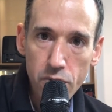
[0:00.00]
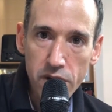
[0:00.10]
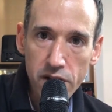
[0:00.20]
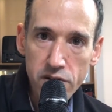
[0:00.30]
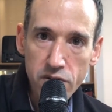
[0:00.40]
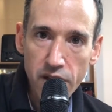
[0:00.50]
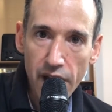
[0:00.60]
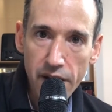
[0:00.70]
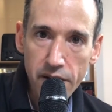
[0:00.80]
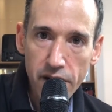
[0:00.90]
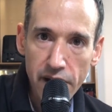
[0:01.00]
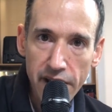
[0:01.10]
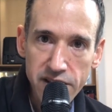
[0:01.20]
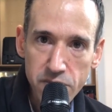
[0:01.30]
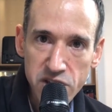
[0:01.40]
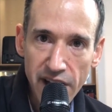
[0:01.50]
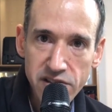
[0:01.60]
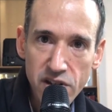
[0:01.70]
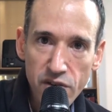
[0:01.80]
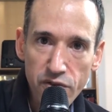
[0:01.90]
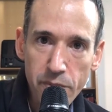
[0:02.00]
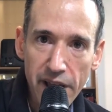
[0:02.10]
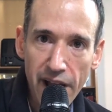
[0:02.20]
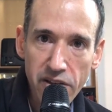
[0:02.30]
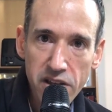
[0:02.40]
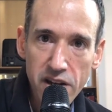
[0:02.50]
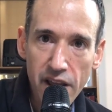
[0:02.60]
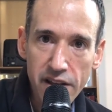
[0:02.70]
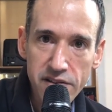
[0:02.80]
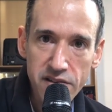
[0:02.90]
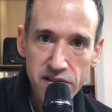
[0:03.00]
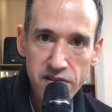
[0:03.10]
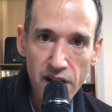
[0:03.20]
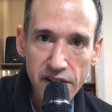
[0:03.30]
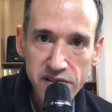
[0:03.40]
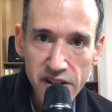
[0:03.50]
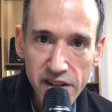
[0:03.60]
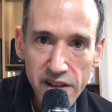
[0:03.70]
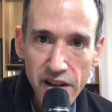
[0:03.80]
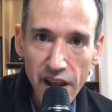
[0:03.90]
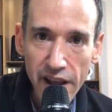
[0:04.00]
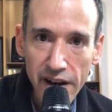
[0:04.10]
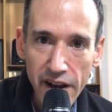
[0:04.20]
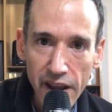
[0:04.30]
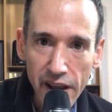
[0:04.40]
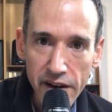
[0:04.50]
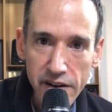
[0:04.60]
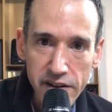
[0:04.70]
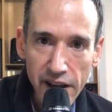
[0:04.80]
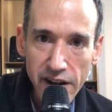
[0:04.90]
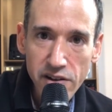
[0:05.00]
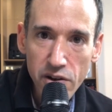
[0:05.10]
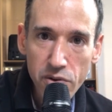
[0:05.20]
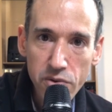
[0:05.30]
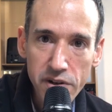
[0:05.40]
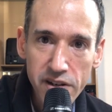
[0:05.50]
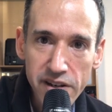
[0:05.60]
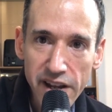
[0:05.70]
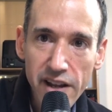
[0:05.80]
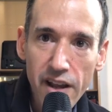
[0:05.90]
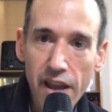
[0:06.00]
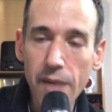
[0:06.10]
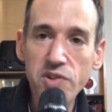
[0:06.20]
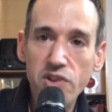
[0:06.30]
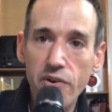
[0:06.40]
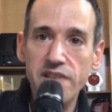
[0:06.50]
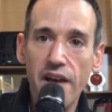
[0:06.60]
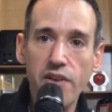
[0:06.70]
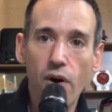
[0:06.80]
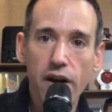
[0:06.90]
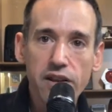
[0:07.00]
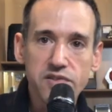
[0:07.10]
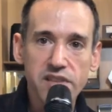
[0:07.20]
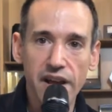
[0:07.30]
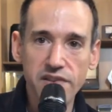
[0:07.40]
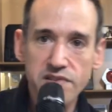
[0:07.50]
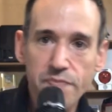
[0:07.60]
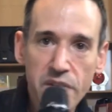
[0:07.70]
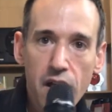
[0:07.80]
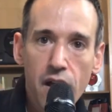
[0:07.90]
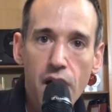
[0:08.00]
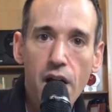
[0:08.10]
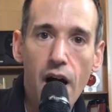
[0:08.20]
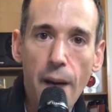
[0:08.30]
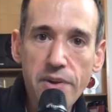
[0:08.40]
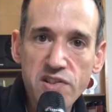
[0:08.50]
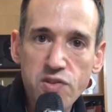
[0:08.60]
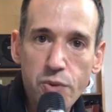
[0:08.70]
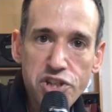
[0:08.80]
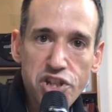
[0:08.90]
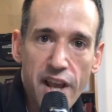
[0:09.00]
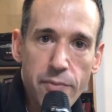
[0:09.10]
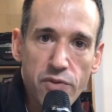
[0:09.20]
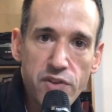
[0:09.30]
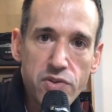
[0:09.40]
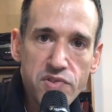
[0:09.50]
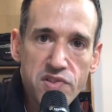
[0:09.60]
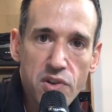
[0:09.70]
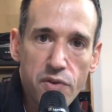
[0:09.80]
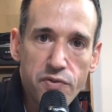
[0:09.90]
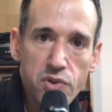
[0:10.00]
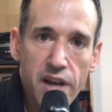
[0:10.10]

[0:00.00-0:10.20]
do that. And I got some chats here from Alan and Sinan and Techno Nick, and I'm just curious how the audio sounds. I'm going to switch camera views, so if you guys